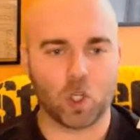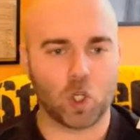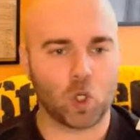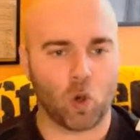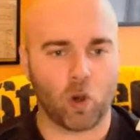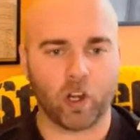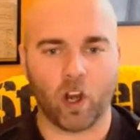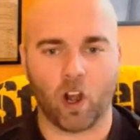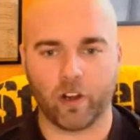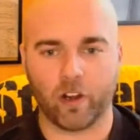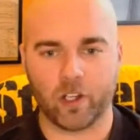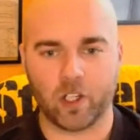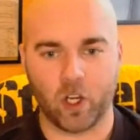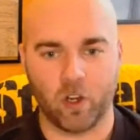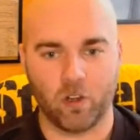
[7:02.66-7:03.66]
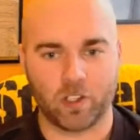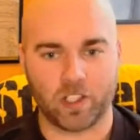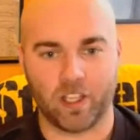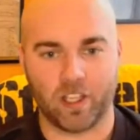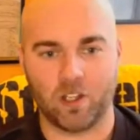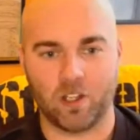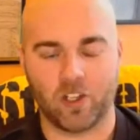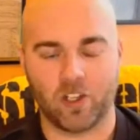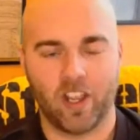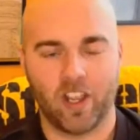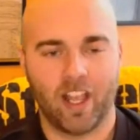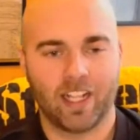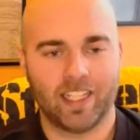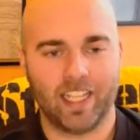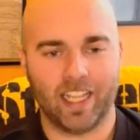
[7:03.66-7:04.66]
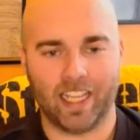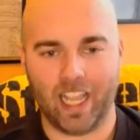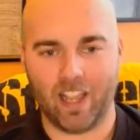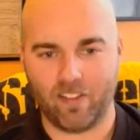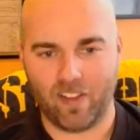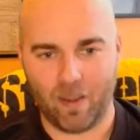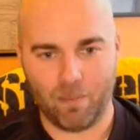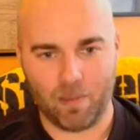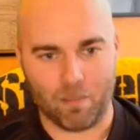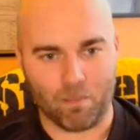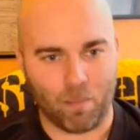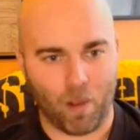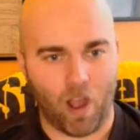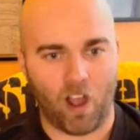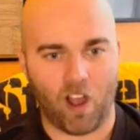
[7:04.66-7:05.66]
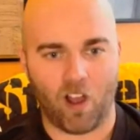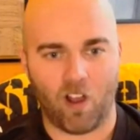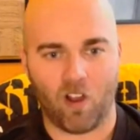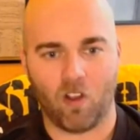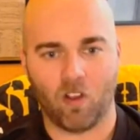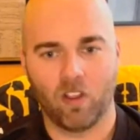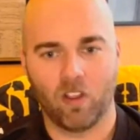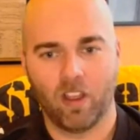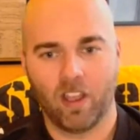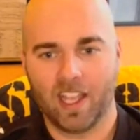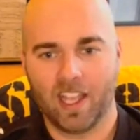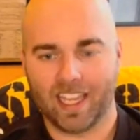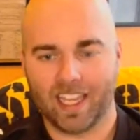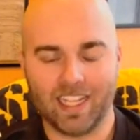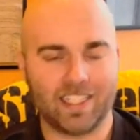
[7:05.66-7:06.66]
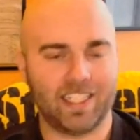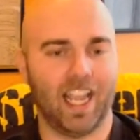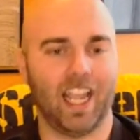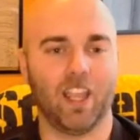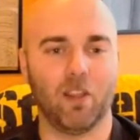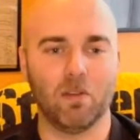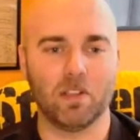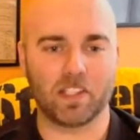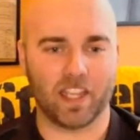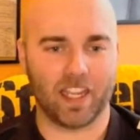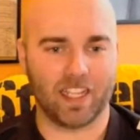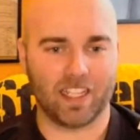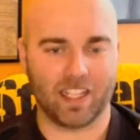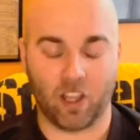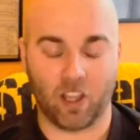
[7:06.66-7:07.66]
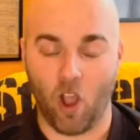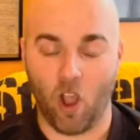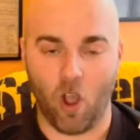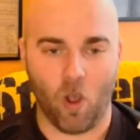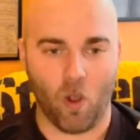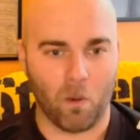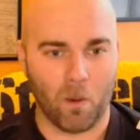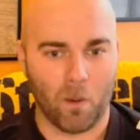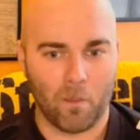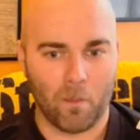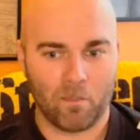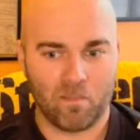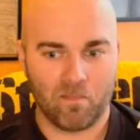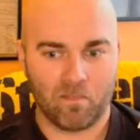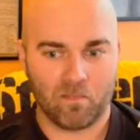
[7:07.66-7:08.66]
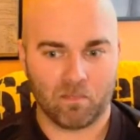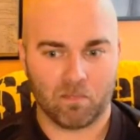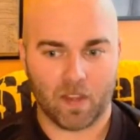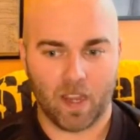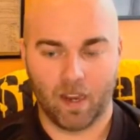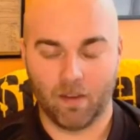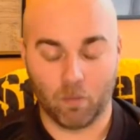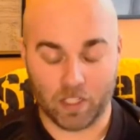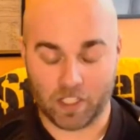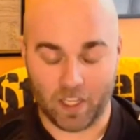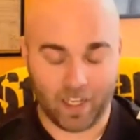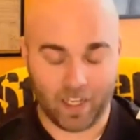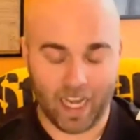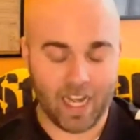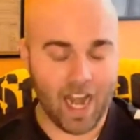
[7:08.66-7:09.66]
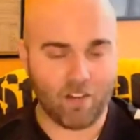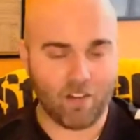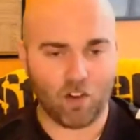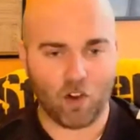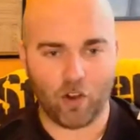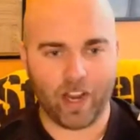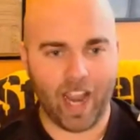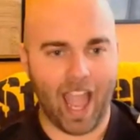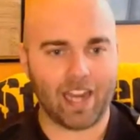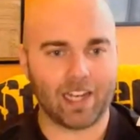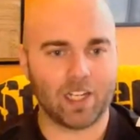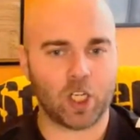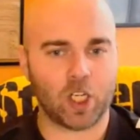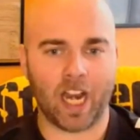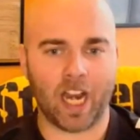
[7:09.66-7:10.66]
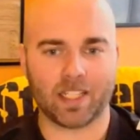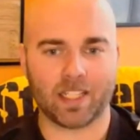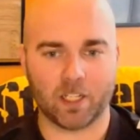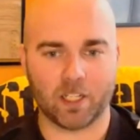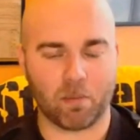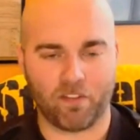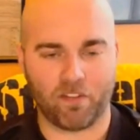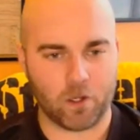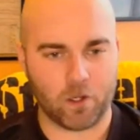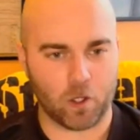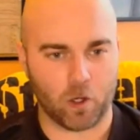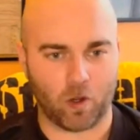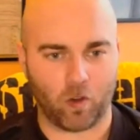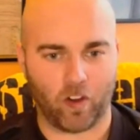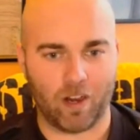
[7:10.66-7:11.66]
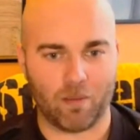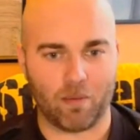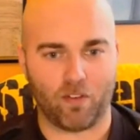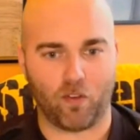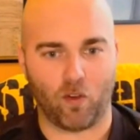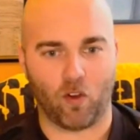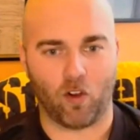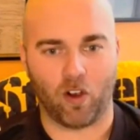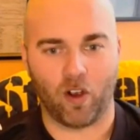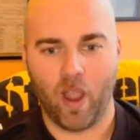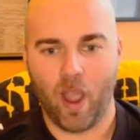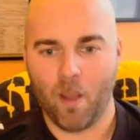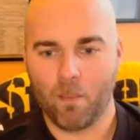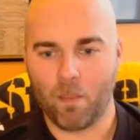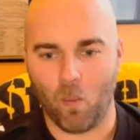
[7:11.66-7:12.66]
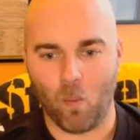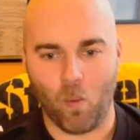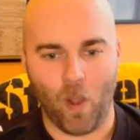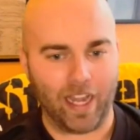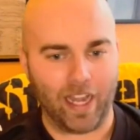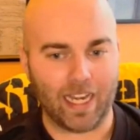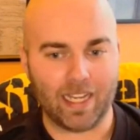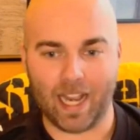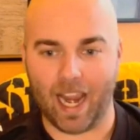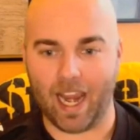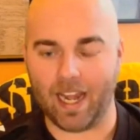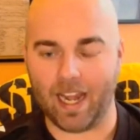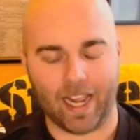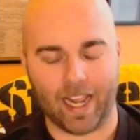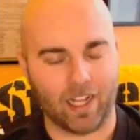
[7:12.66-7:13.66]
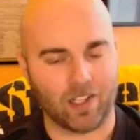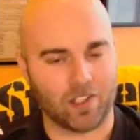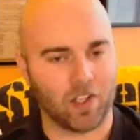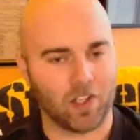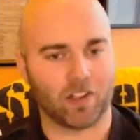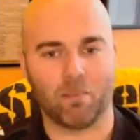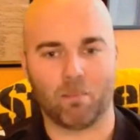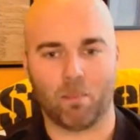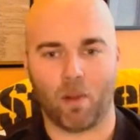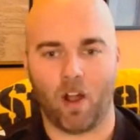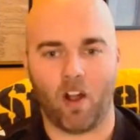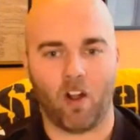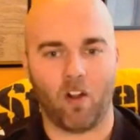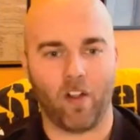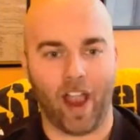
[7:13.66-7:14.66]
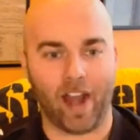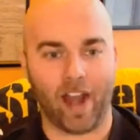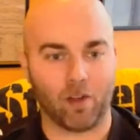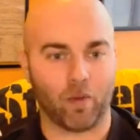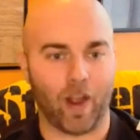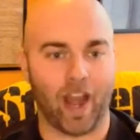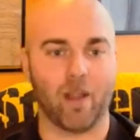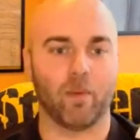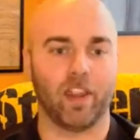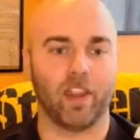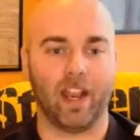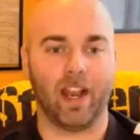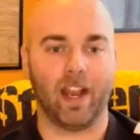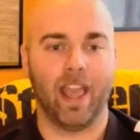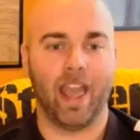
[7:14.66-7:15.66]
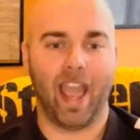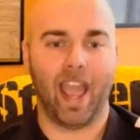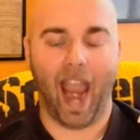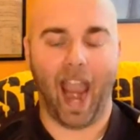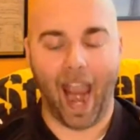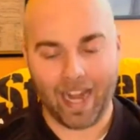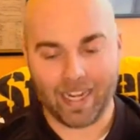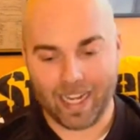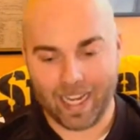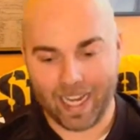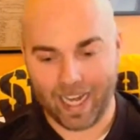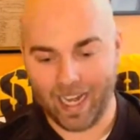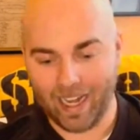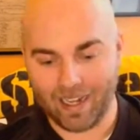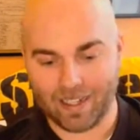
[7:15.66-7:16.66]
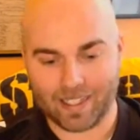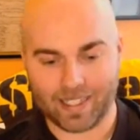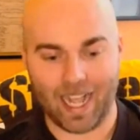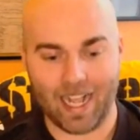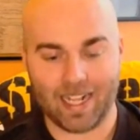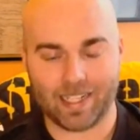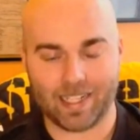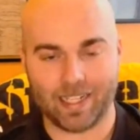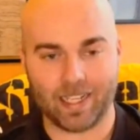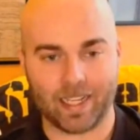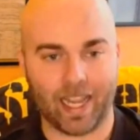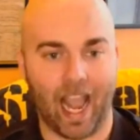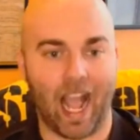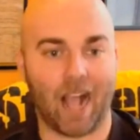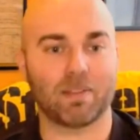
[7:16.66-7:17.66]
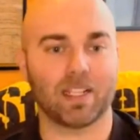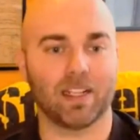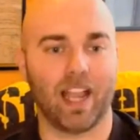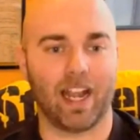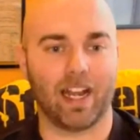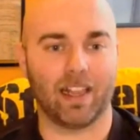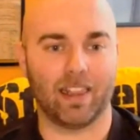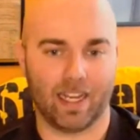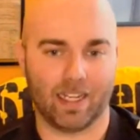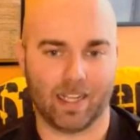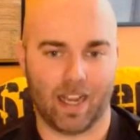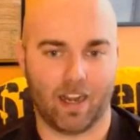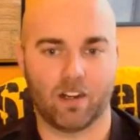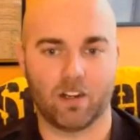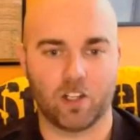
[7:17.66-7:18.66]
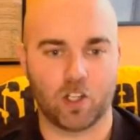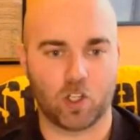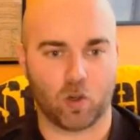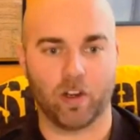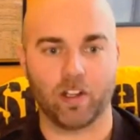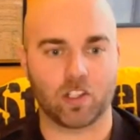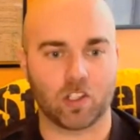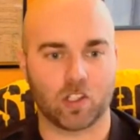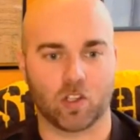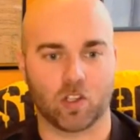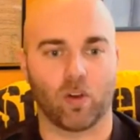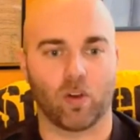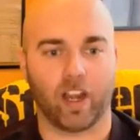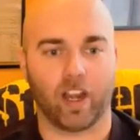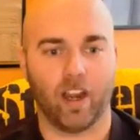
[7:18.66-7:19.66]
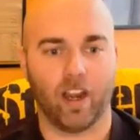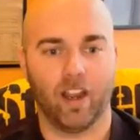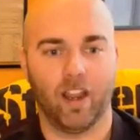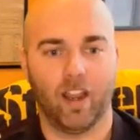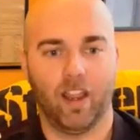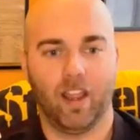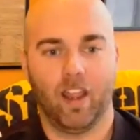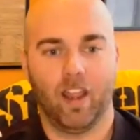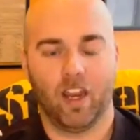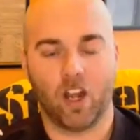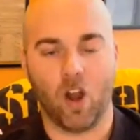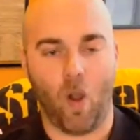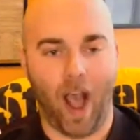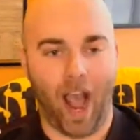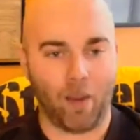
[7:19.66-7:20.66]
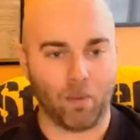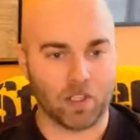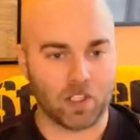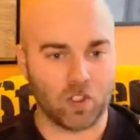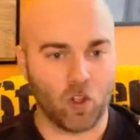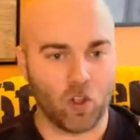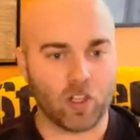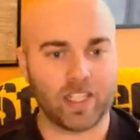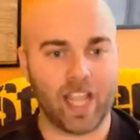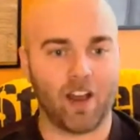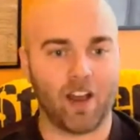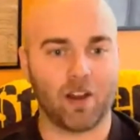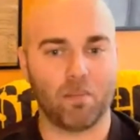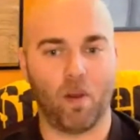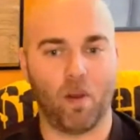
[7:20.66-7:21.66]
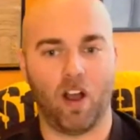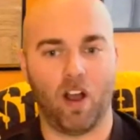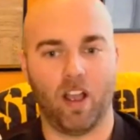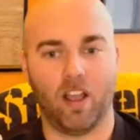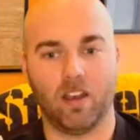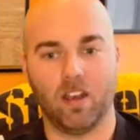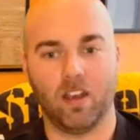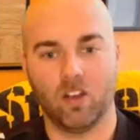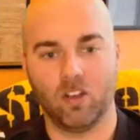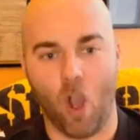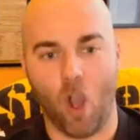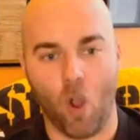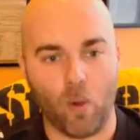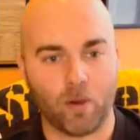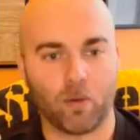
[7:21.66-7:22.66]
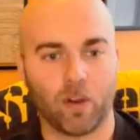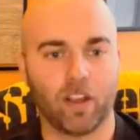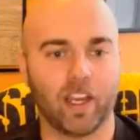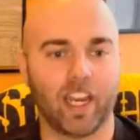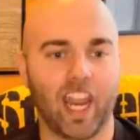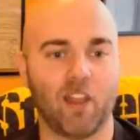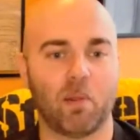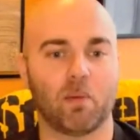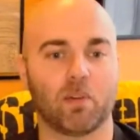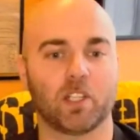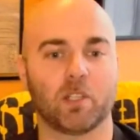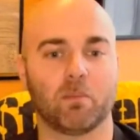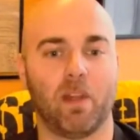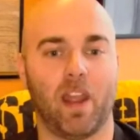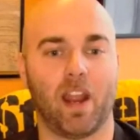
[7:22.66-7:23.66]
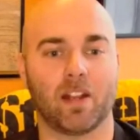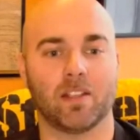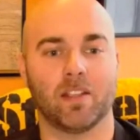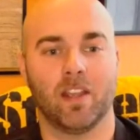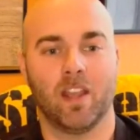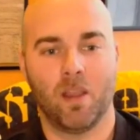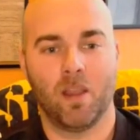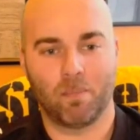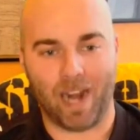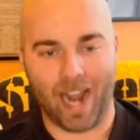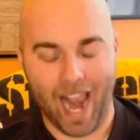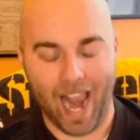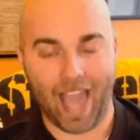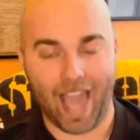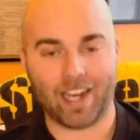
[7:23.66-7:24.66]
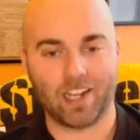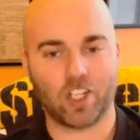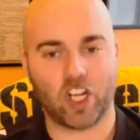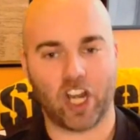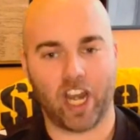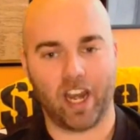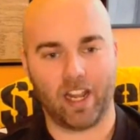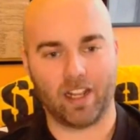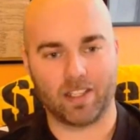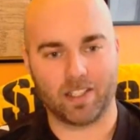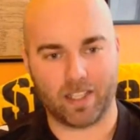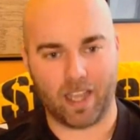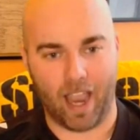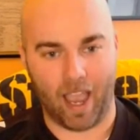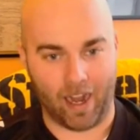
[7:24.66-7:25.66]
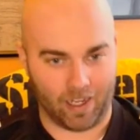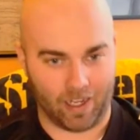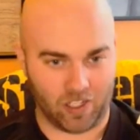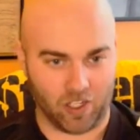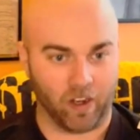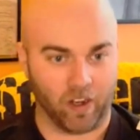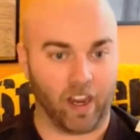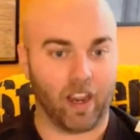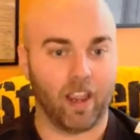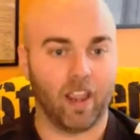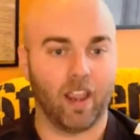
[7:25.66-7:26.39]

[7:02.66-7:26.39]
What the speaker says: short yardage usage, to give him the ball continuously and go, it was something he never really had a chance in his professional career before. But when he did, he took the ball and he ran with it. And he, in a sense, is encapsulating the entire Detroit story. I was looked down upon. No one really gave me respect, but I had a chance and I took it.